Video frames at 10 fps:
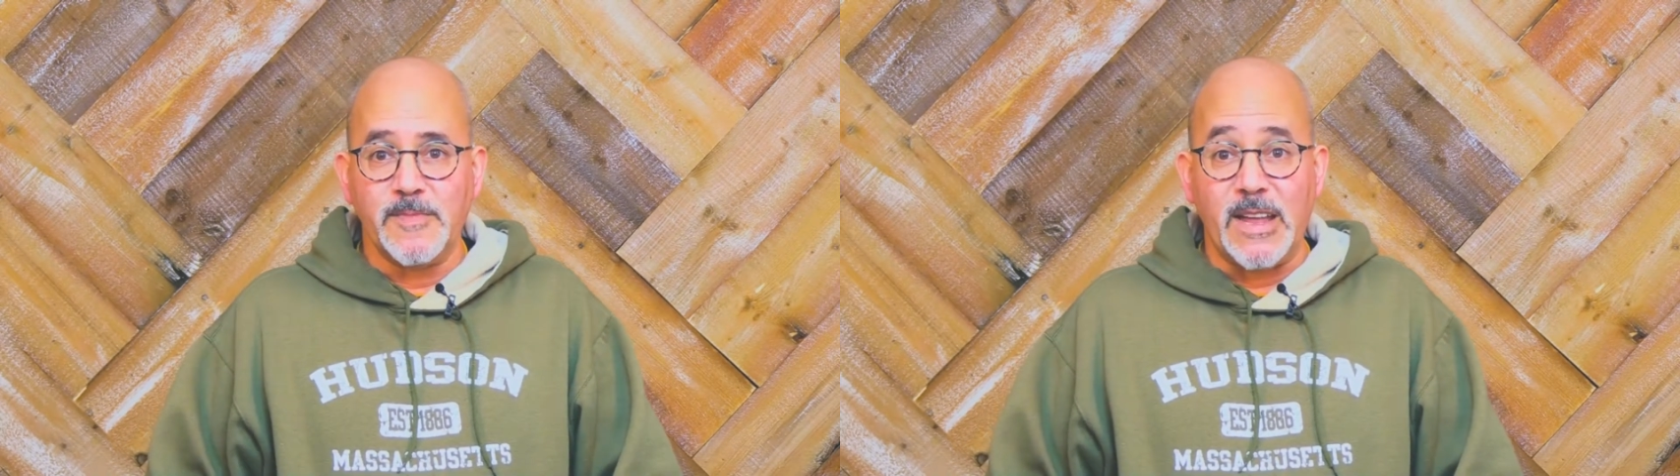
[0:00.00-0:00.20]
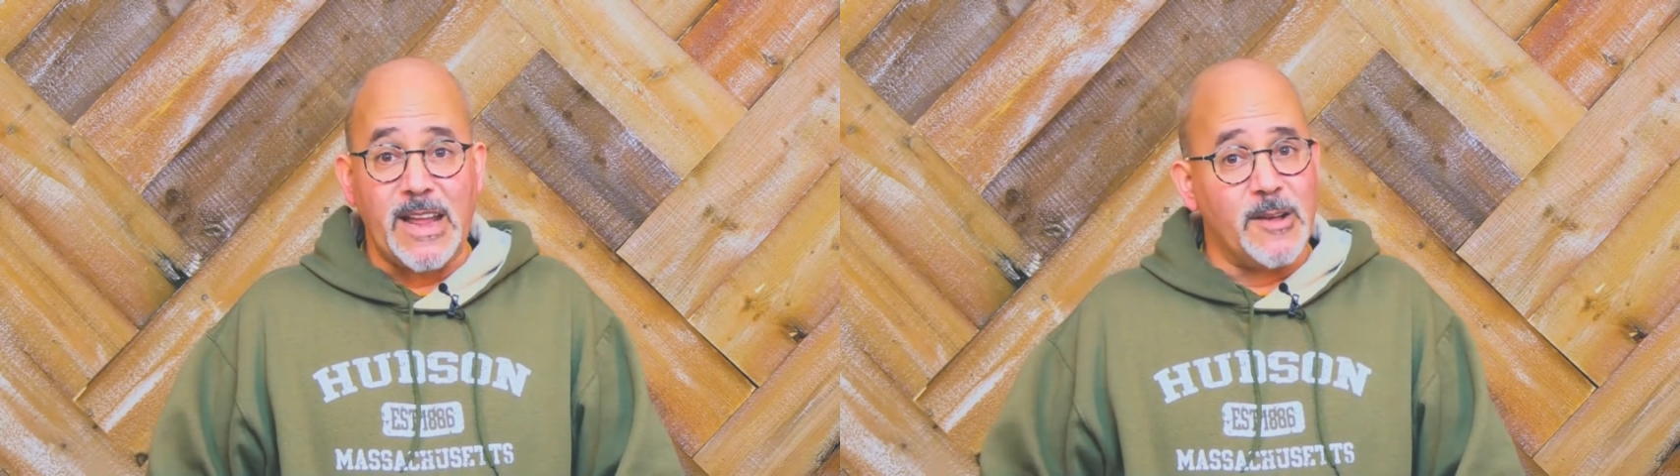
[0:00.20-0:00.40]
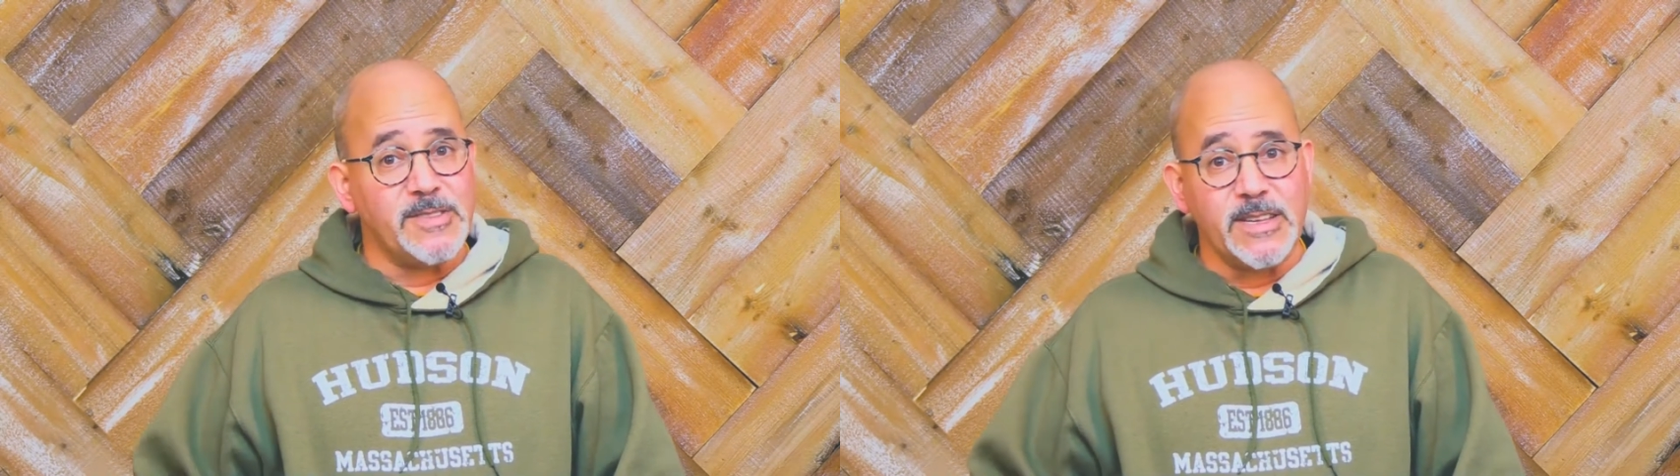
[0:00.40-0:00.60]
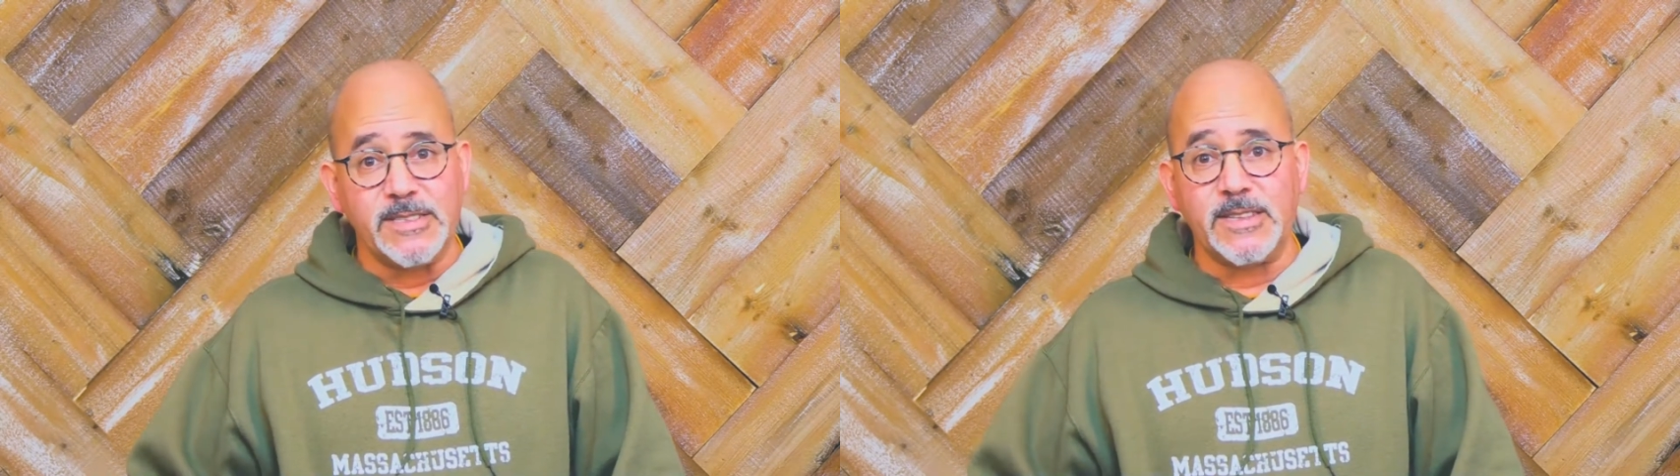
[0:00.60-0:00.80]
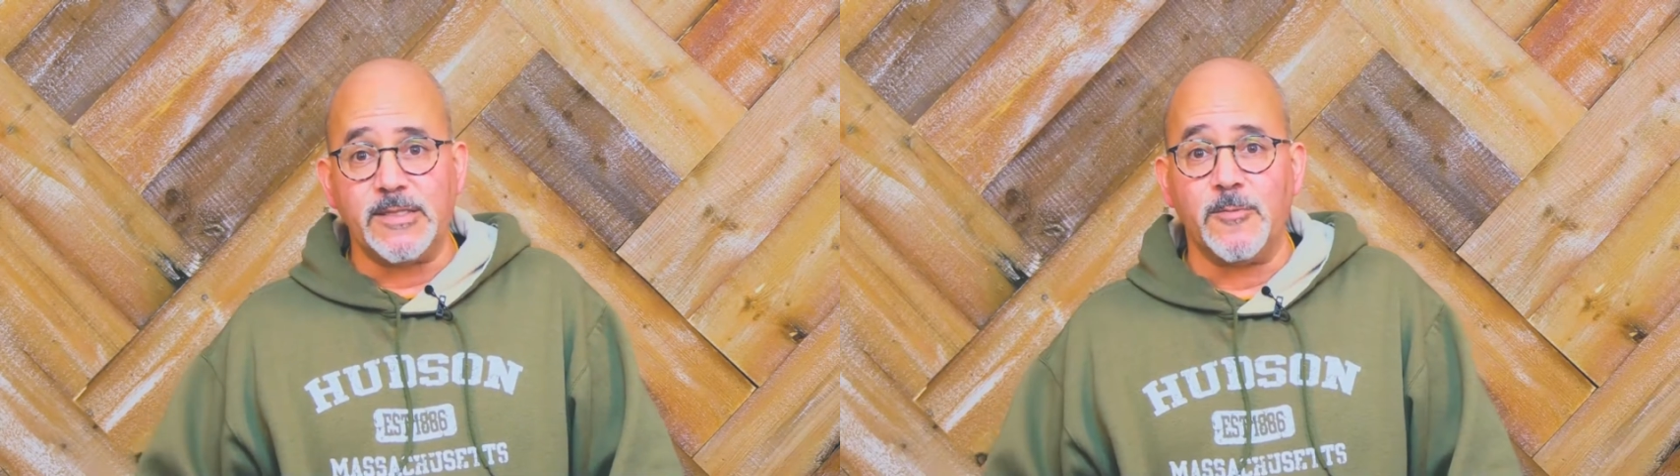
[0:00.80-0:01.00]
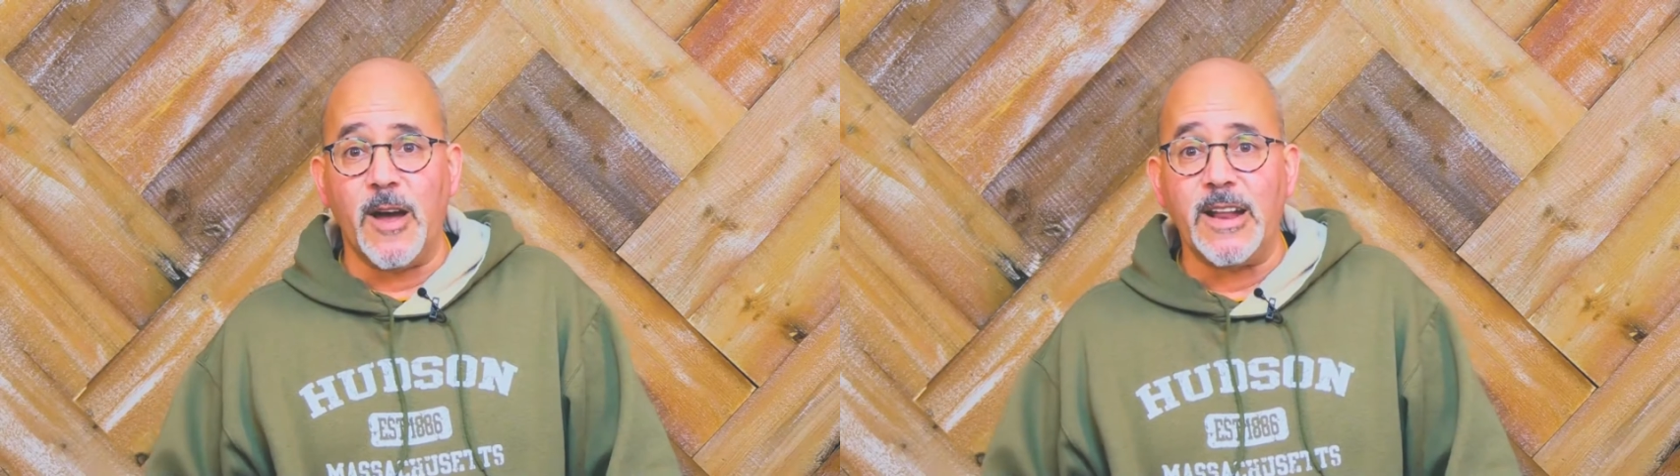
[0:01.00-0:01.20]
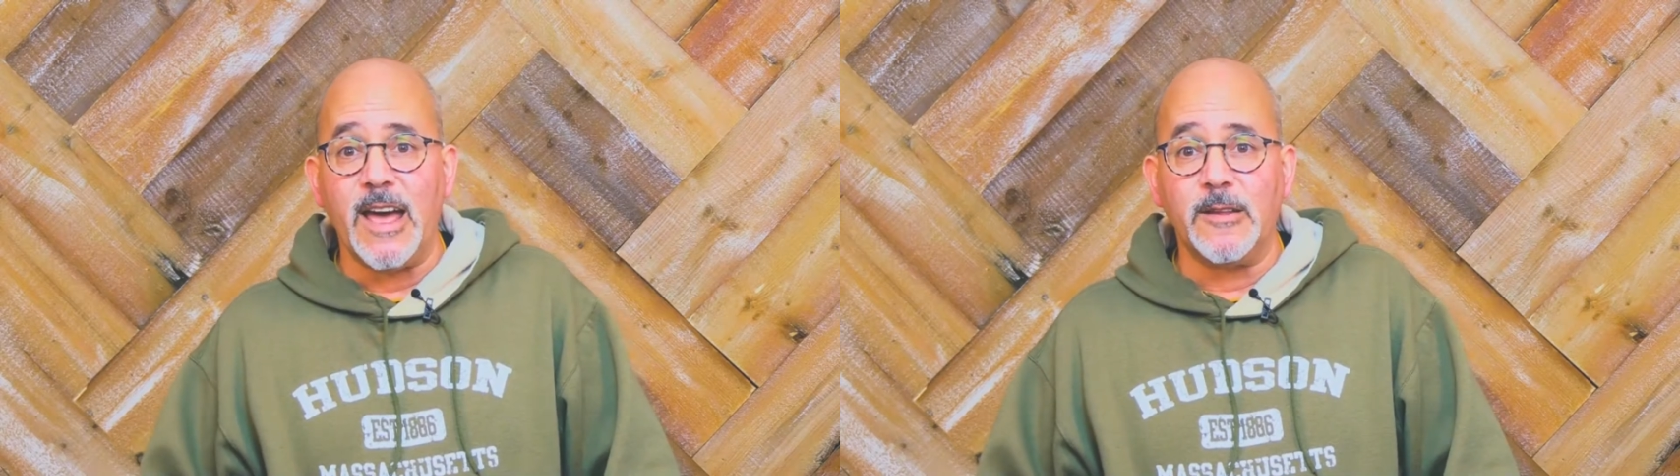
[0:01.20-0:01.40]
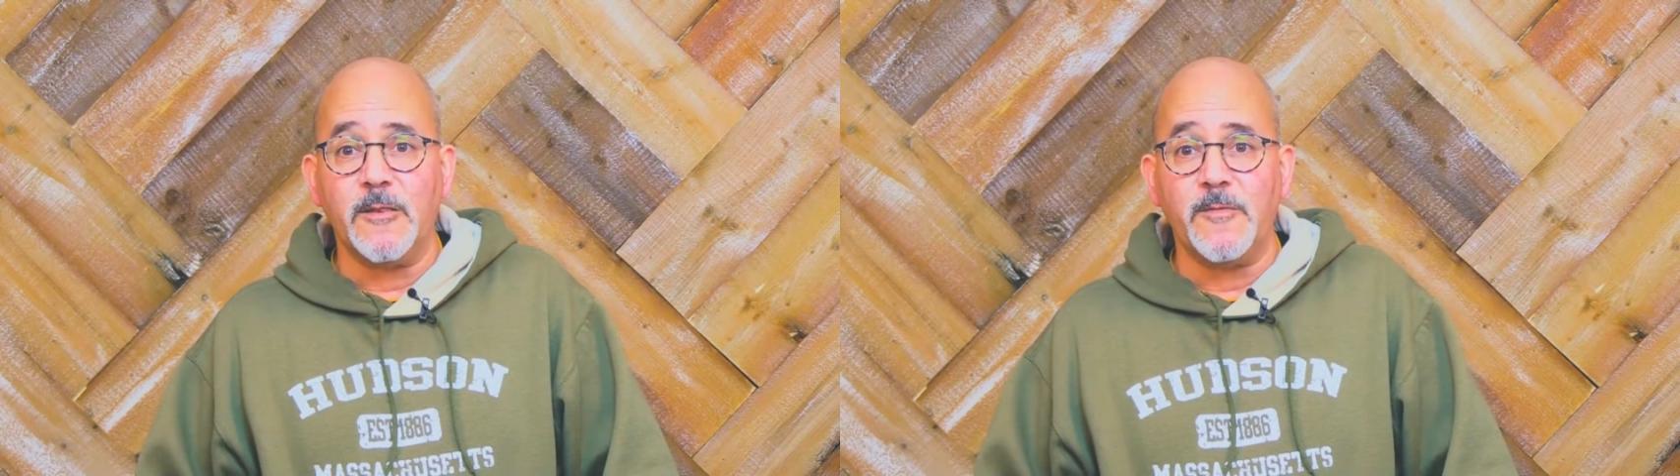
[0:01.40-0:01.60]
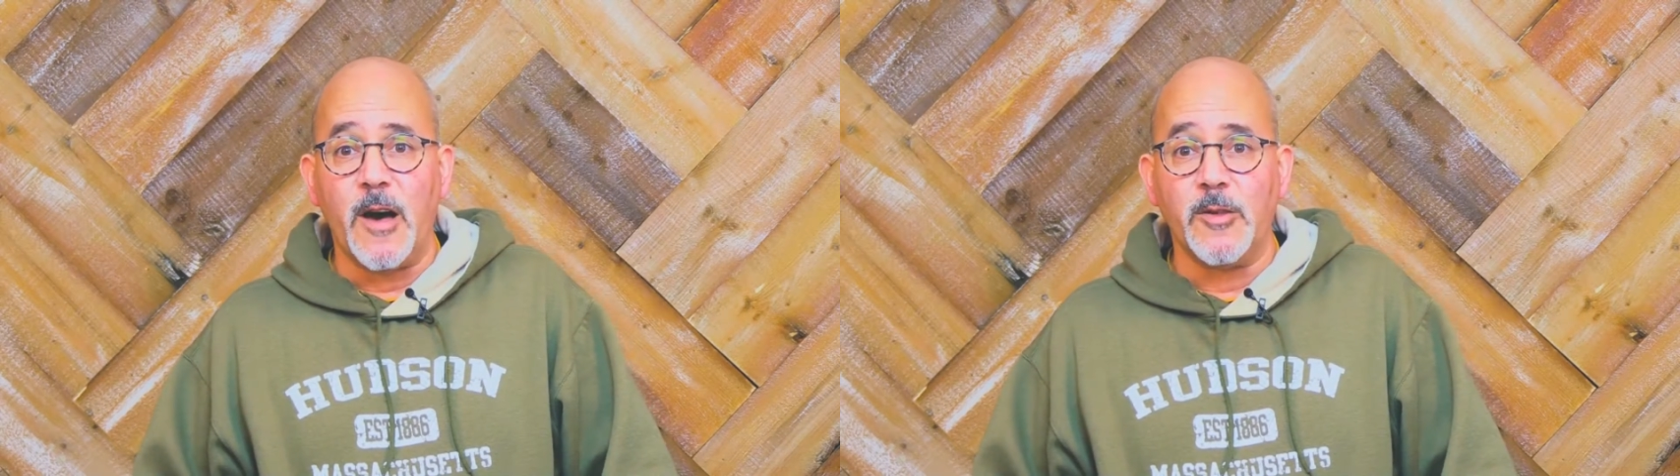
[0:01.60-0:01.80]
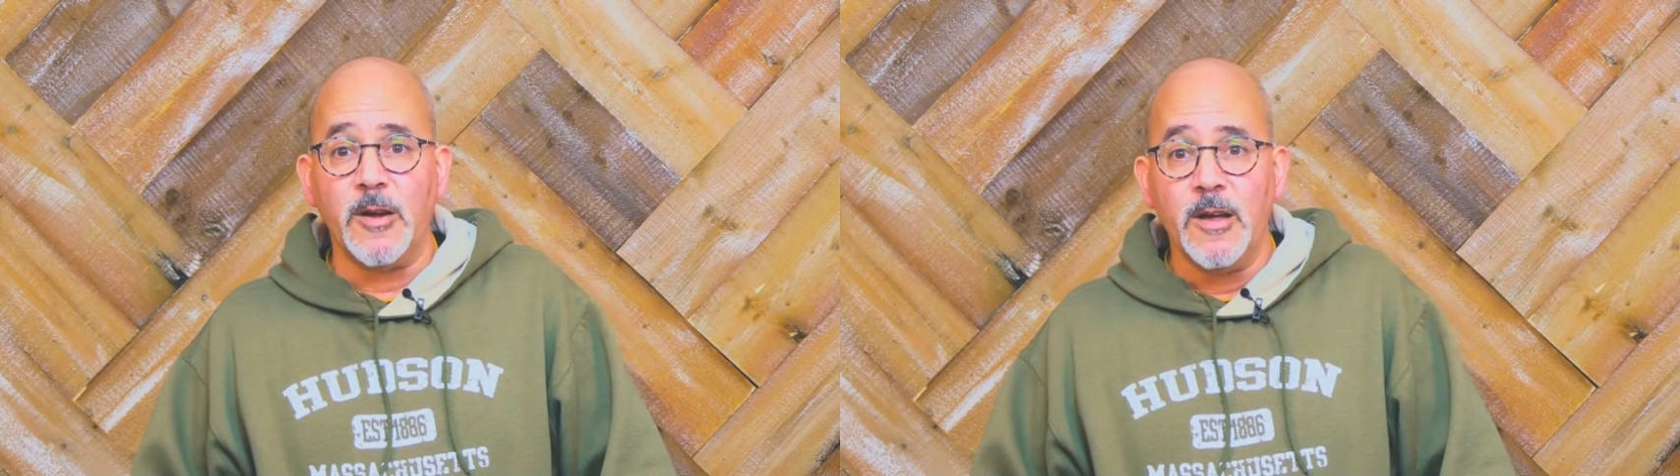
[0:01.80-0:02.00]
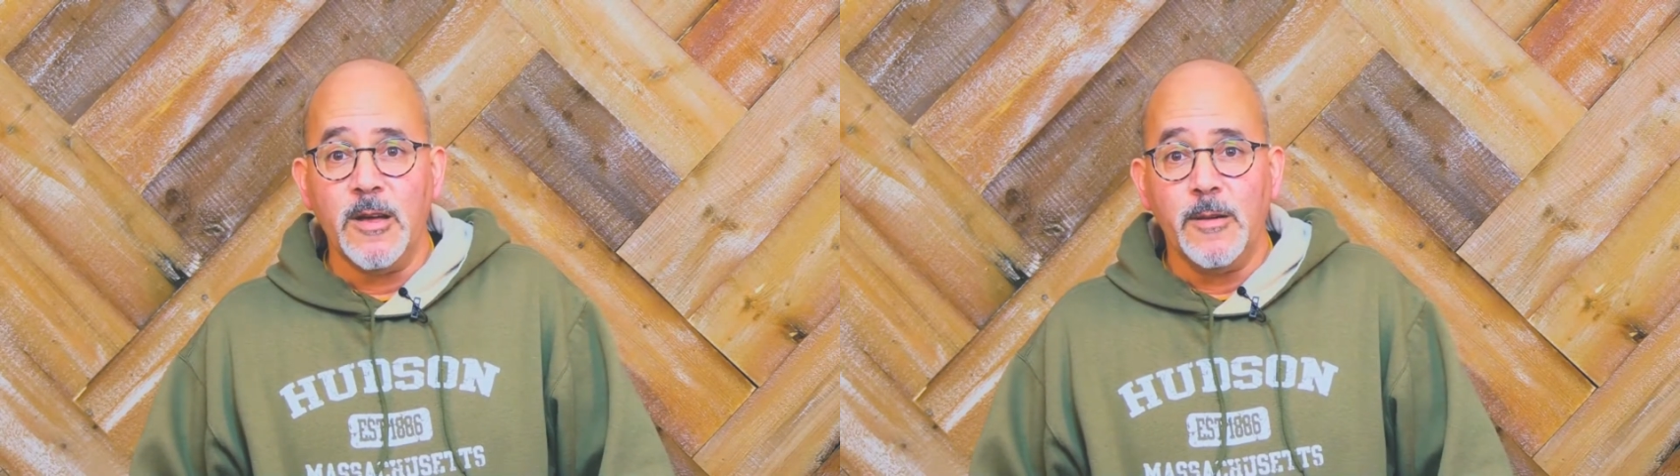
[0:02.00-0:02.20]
and now sits at the right hand of the Father,